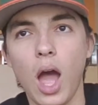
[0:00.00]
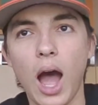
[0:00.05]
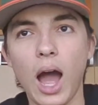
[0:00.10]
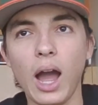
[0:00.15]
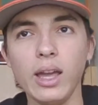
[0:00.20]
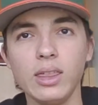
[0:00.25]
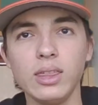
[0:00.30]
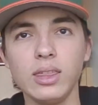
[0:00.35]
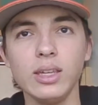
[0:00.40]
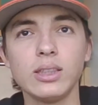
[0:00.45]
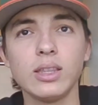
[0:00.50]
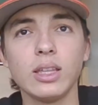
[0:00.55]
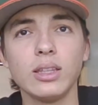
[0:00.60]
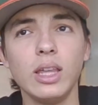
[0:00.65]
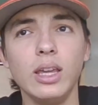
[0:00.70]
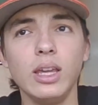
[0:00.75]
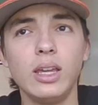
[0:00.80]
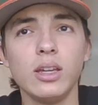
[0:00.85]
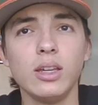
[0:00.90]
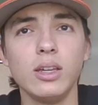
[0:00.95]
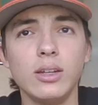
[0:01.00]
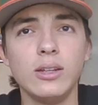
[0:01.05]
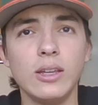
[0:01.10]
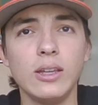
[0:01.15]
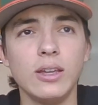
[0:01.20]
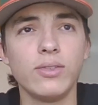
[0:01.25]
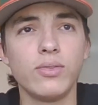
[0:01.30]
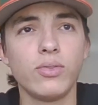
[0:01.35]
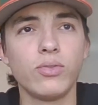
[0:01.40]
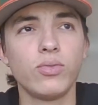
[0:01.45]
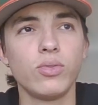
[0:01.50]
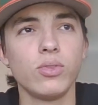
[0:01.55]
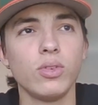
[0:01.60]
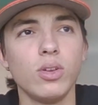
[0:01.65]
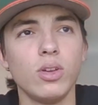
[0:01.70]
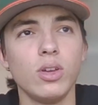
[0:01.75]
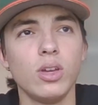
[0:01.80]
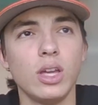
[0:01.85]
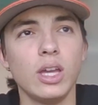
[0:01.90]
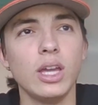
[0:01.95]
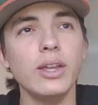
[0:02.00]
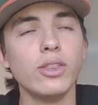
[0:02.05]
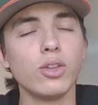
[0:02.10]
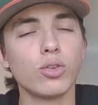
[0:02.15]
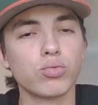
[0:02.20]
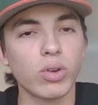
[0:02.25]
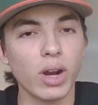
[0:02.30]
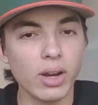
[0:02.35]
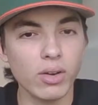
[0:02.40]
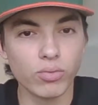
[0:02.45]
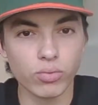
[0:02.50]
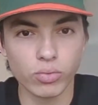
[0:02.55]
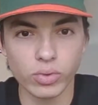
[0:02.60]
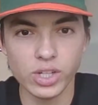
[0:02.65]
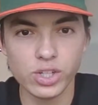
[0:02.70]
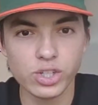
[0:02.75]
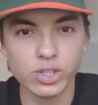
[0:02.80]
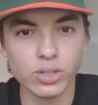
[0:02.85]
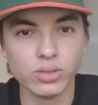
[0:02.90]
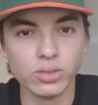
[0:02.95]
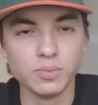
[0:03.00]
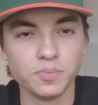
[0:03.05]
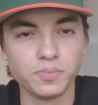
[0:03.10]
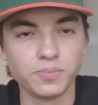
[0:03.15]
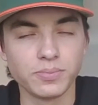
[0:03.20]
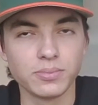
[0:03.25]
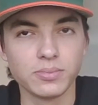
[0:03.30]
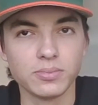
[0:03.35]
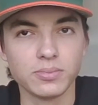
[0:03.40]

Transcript: I think that they could, if in the right regional,